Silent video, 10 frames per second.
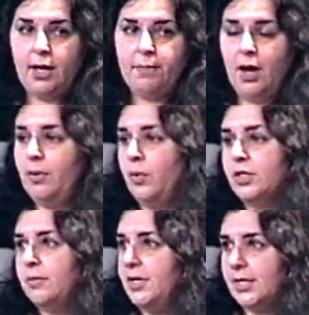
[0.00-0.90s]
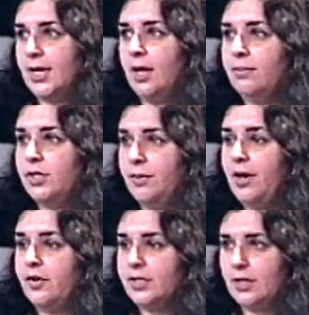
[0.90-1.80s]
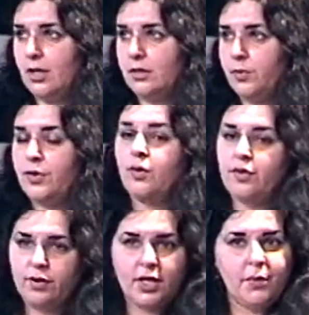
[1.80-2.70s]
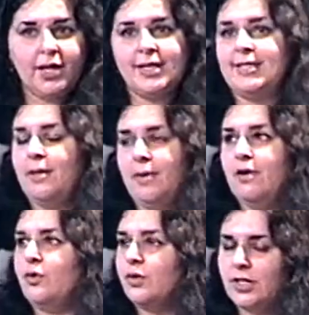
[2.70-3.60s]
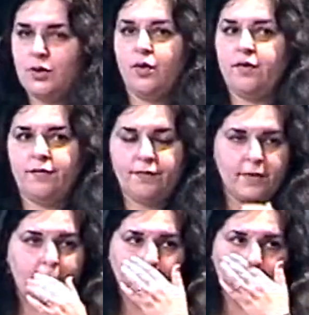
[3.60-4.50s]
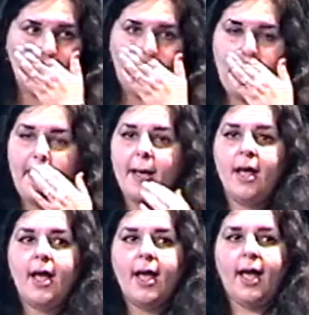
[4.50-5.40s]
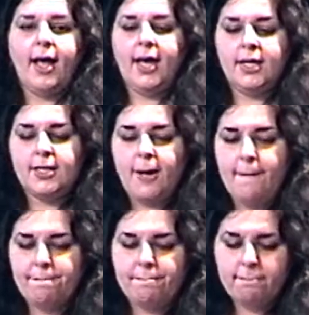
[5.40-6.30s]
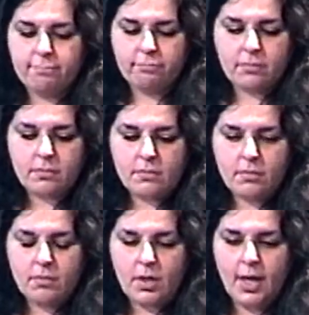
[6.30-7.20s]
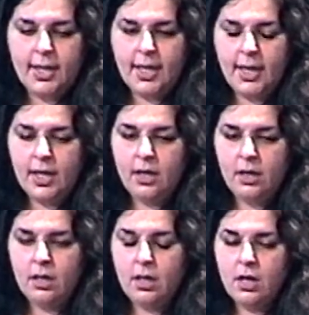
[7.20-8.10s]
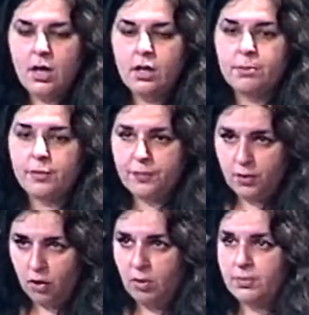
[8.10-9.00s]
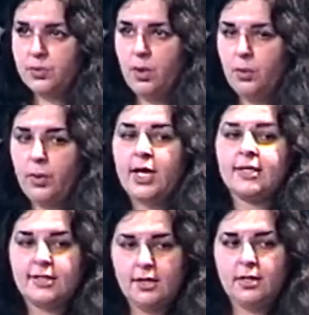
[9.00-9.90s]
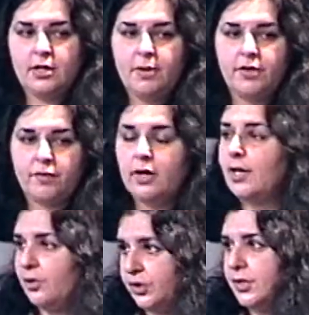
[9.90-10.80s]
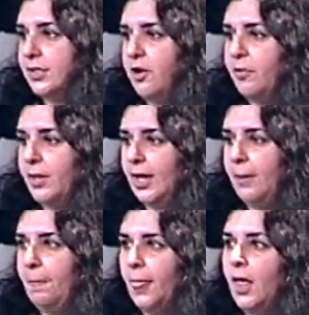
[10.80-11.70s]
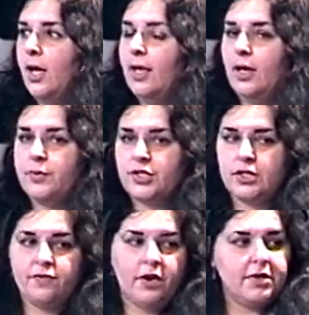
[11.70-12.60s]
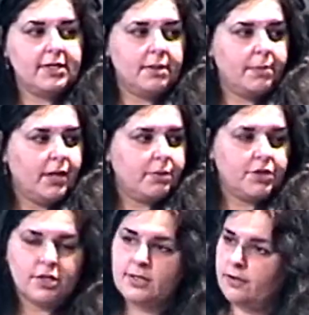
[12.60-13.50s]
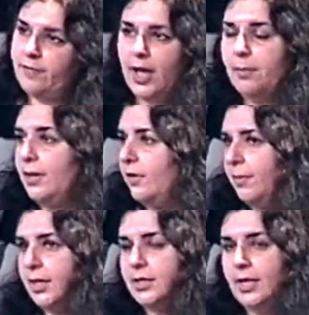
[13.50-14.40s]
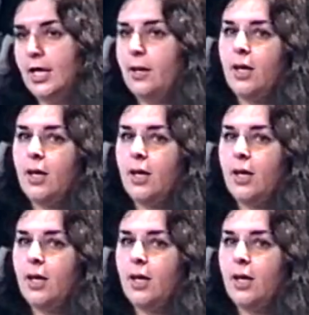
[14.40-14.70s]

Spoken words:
Baba wanted me to come to Merazad with all the, you know, when I say me, of course, it's all the family. And he performed what we consider to be the real Nawjut ceremony. It was just very simple. It was just the family, the Mandali.